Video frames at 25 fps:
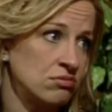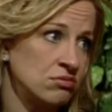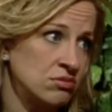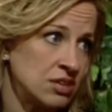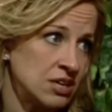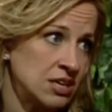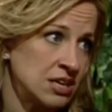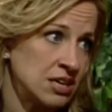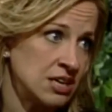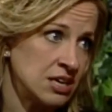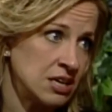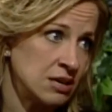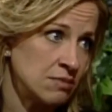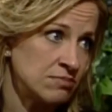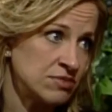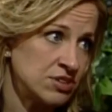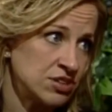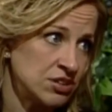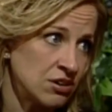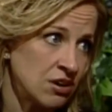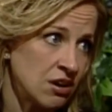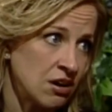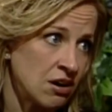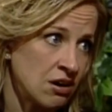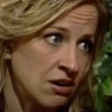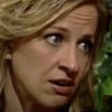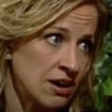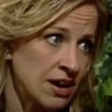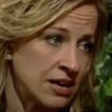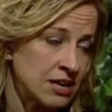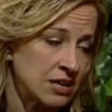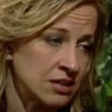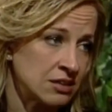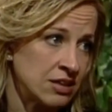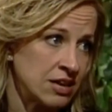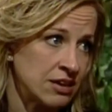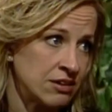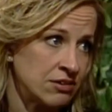the EMDR
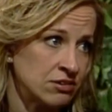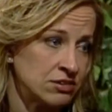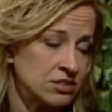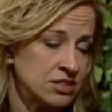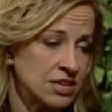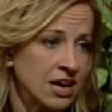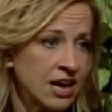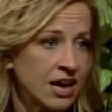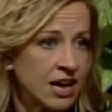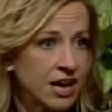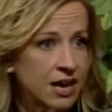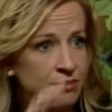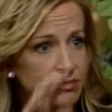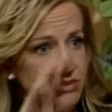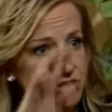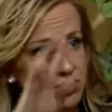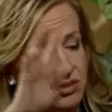at a later time.